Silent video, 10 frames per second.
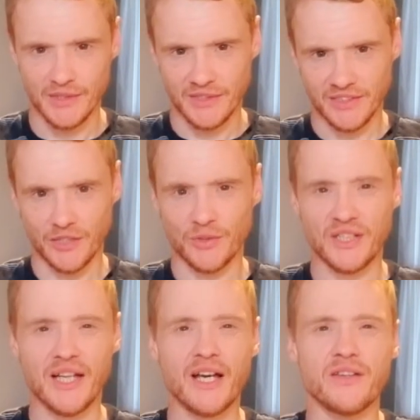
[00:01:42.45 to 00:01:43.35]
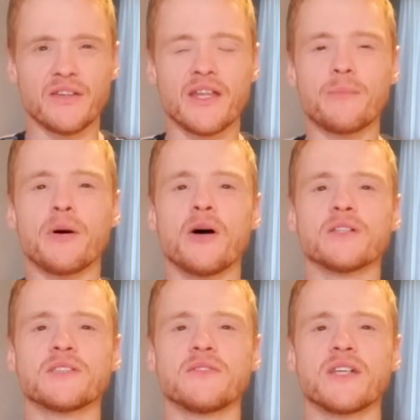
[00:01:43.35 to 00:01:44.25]
They don't care that they're
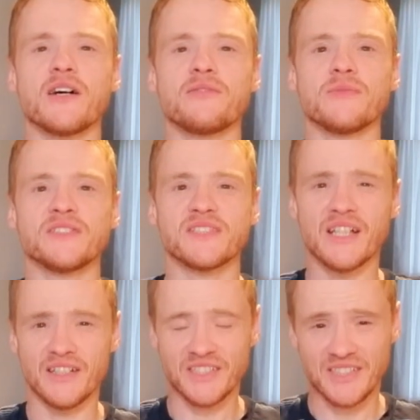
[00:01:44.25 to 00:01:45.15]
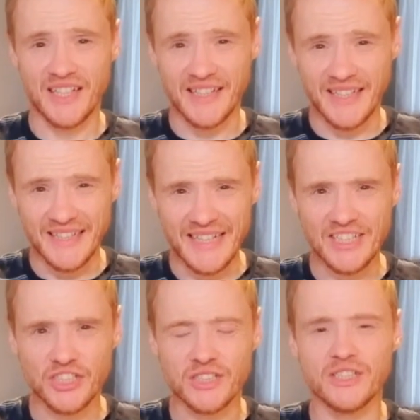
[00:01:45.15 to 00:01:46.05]
part of a government that's taking
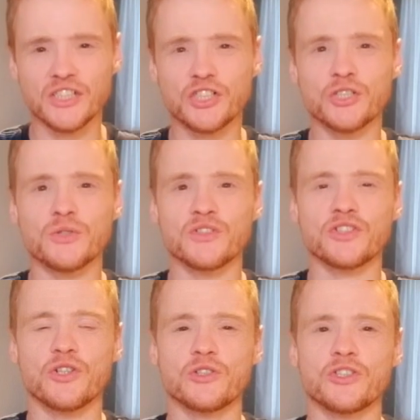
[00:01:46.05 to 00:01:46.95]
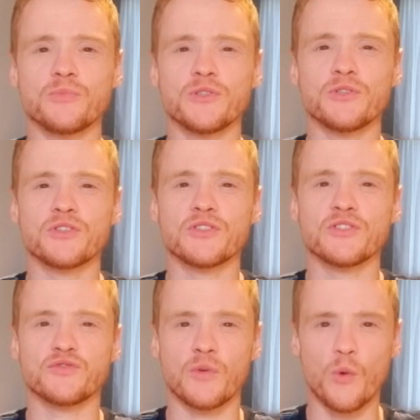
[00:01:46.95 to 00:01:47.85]
national insurance
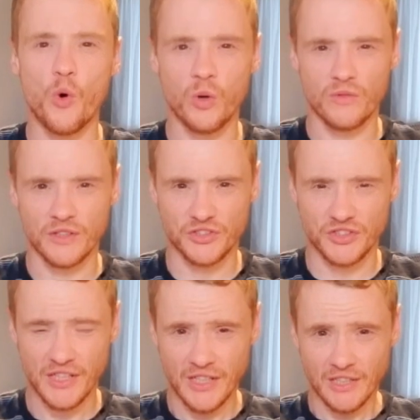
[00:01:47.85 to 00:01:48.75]
contributions from all of us